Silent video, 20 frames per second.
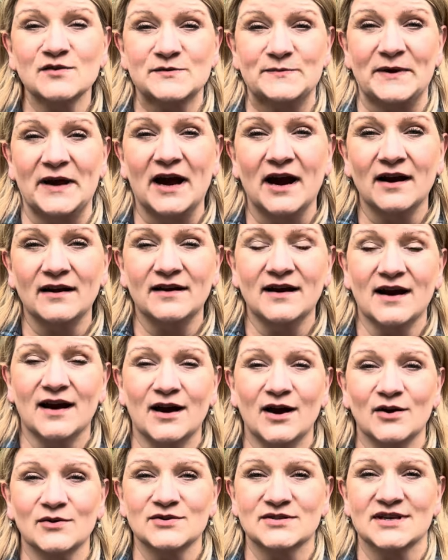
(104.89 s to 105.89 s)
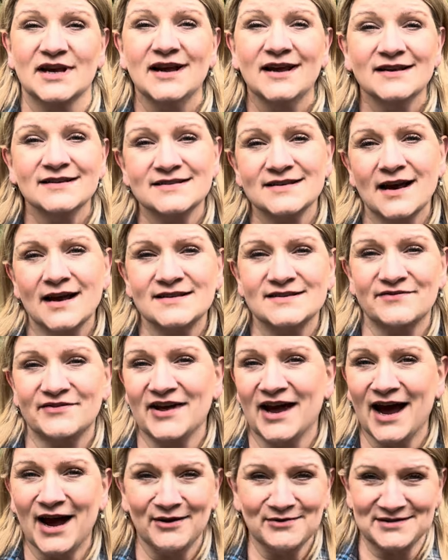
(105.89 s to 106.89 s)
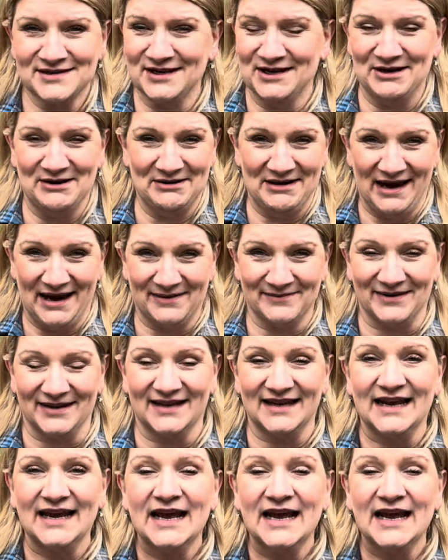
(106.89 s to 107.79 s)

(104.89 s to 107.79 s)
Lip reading: behind the house, sides of the house, you name it.